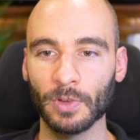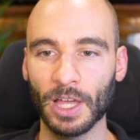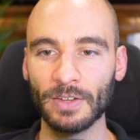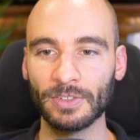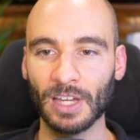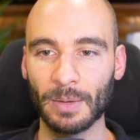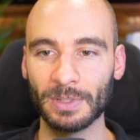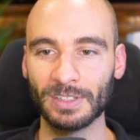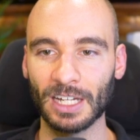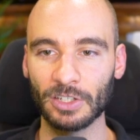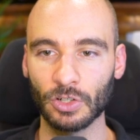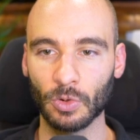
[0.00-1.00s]
of lifetime
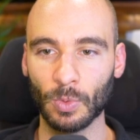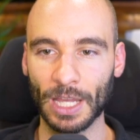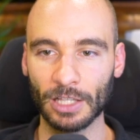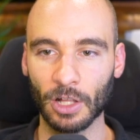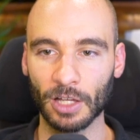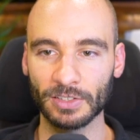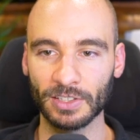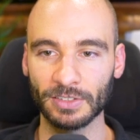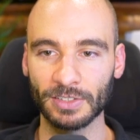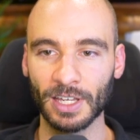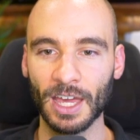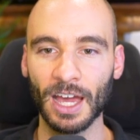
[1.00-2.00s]
intentional weight
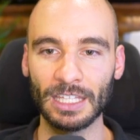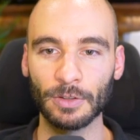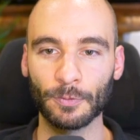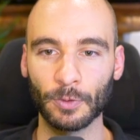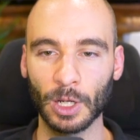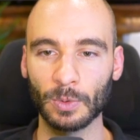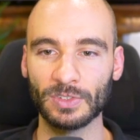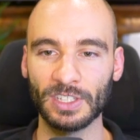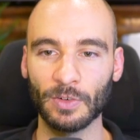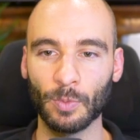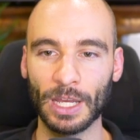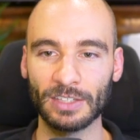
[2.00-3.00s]
losses, that is the
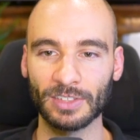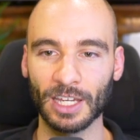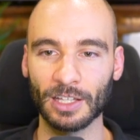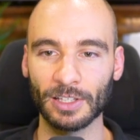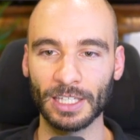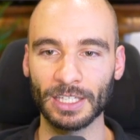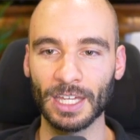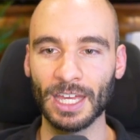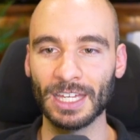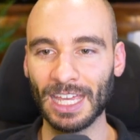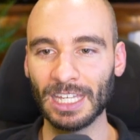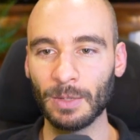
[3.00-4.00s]
frequency of weight cycling,
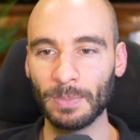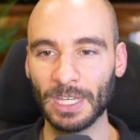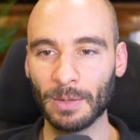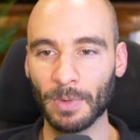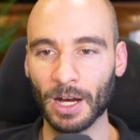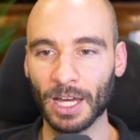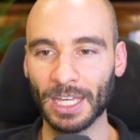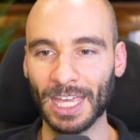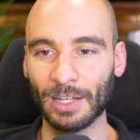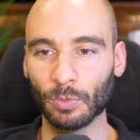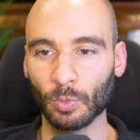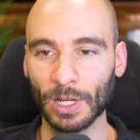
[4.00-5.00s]
gain in B M I,
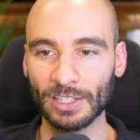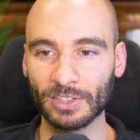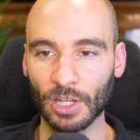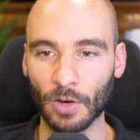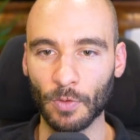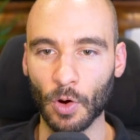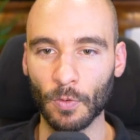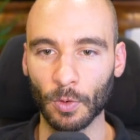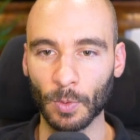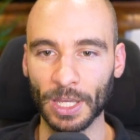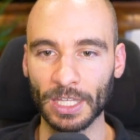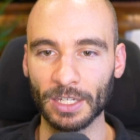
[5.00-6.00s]
and risk of
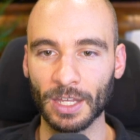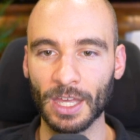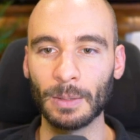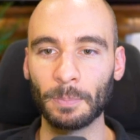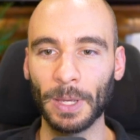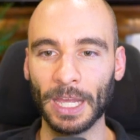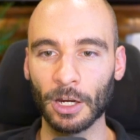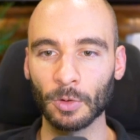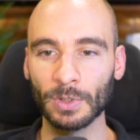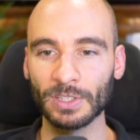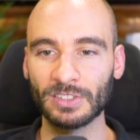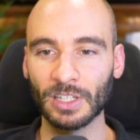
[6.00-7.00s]
overweight,
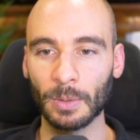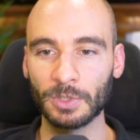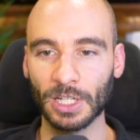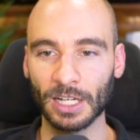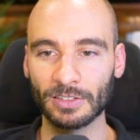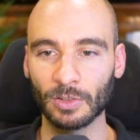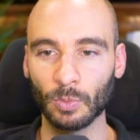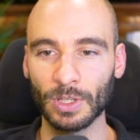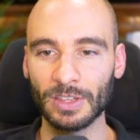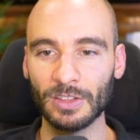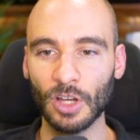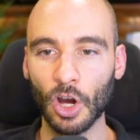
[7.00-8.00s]
compared with subjects
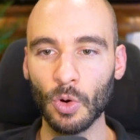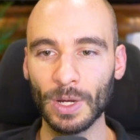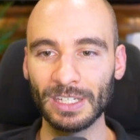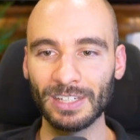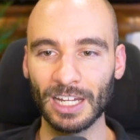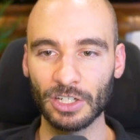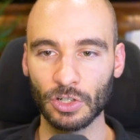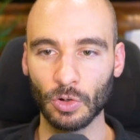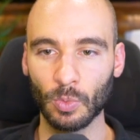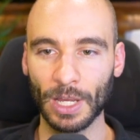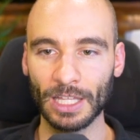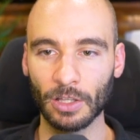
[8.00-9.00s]
with no
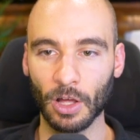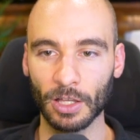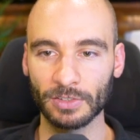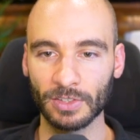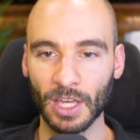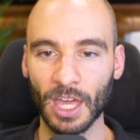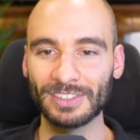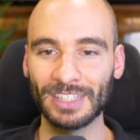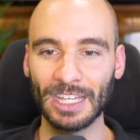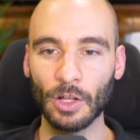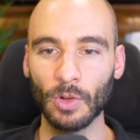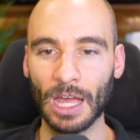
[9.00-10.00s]
intentional weight loss. A
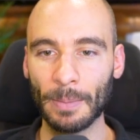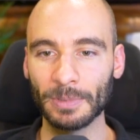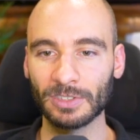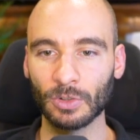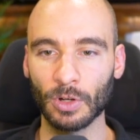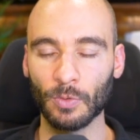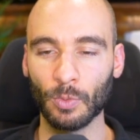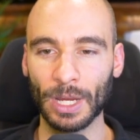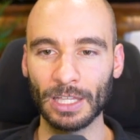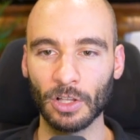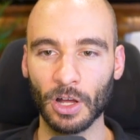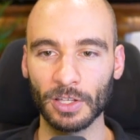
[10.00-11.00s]
single episode of
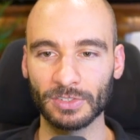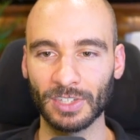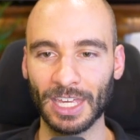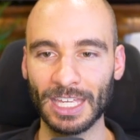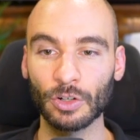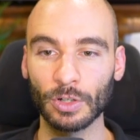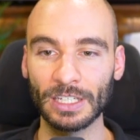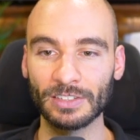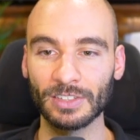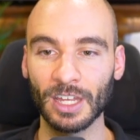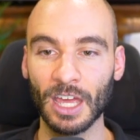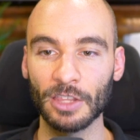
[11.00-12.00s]
weight loss
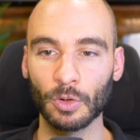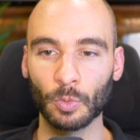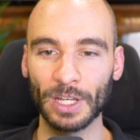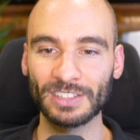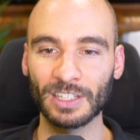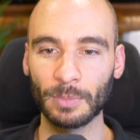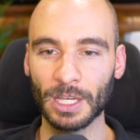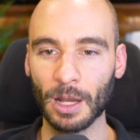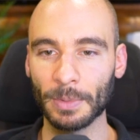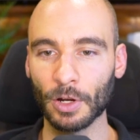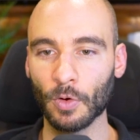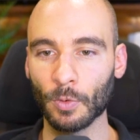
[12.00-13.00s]
increased the risk of
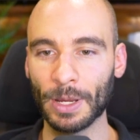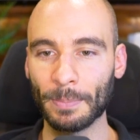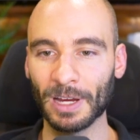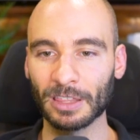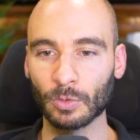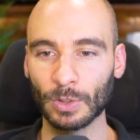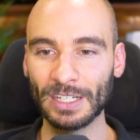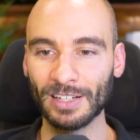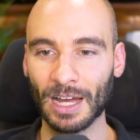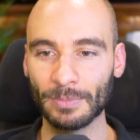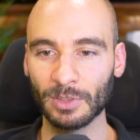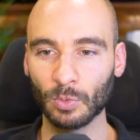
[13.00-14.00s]
becoming overweight by three
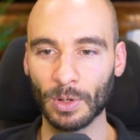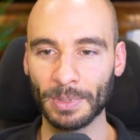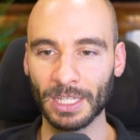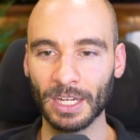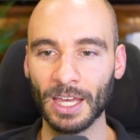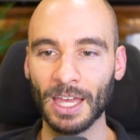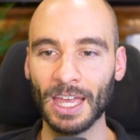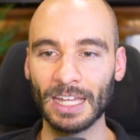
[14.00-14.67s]
times in women